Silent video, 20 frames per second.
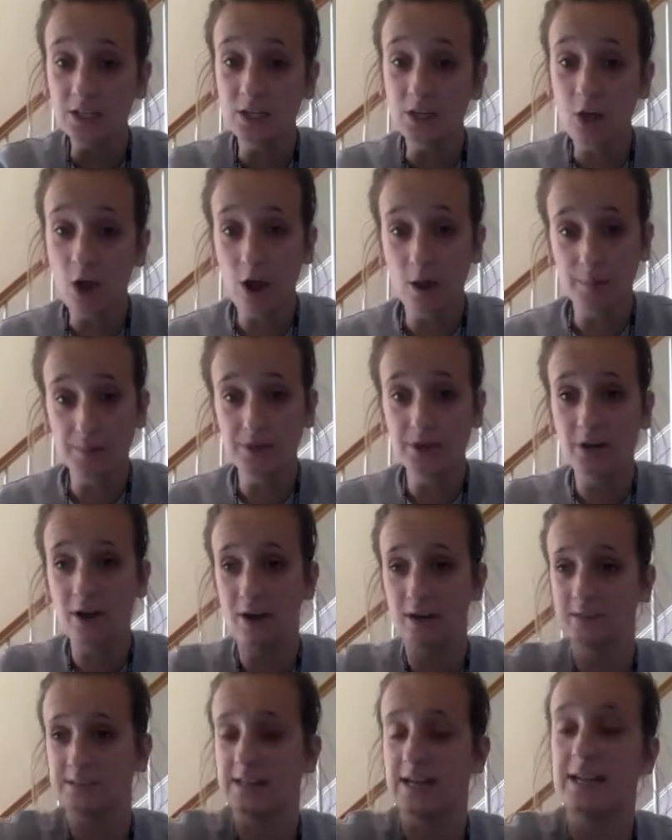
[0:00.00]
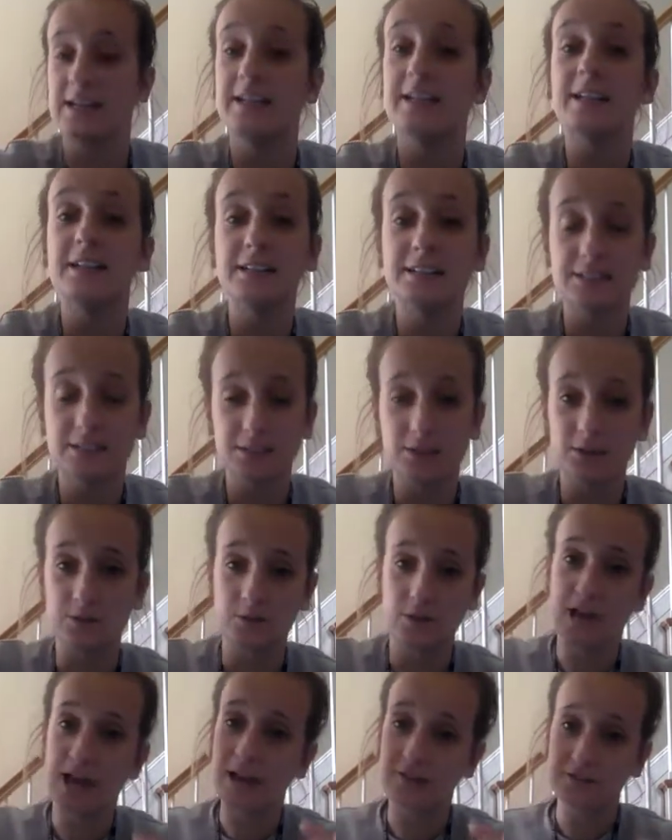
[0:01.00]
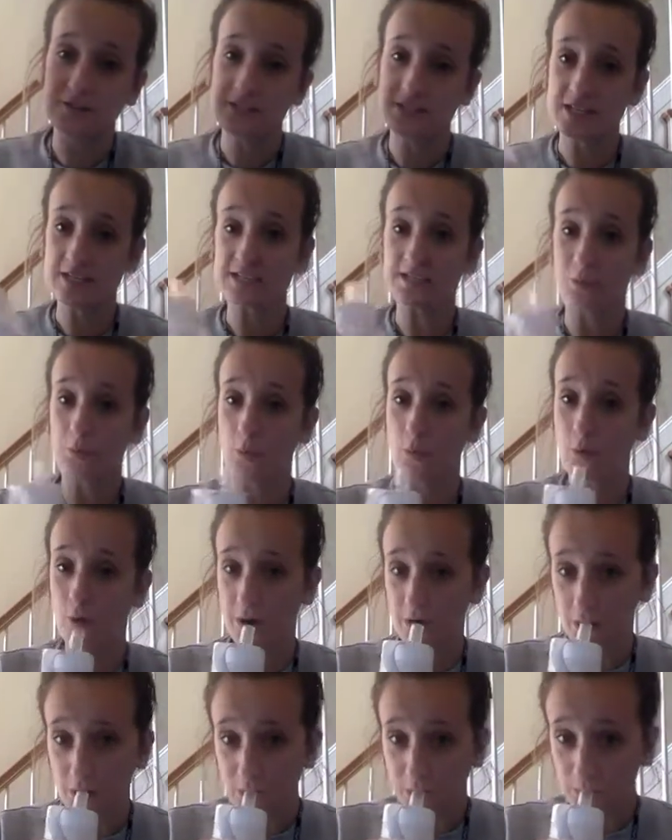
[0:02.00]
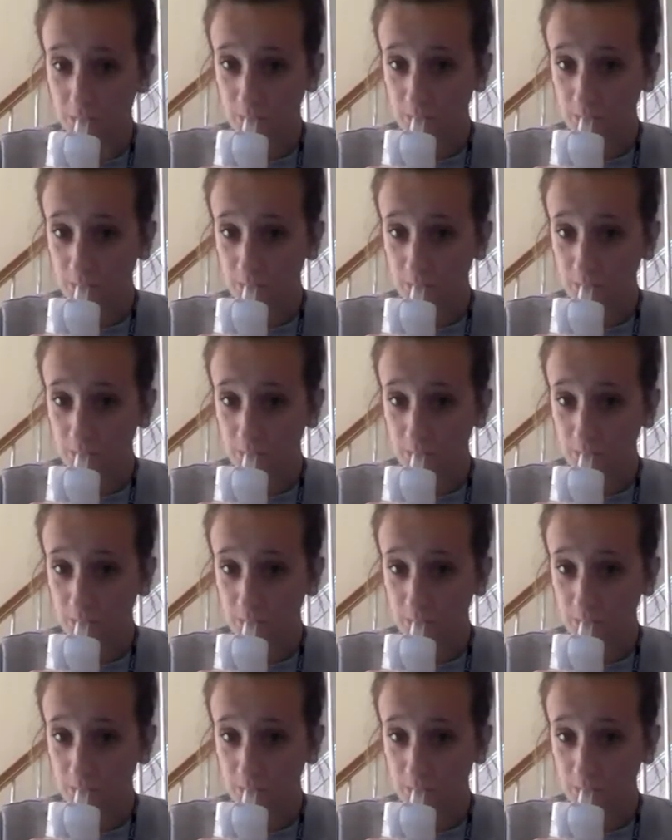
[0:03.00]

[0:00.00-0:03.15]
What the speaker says: copper oxide. Excuse me, I have to take a sip of water.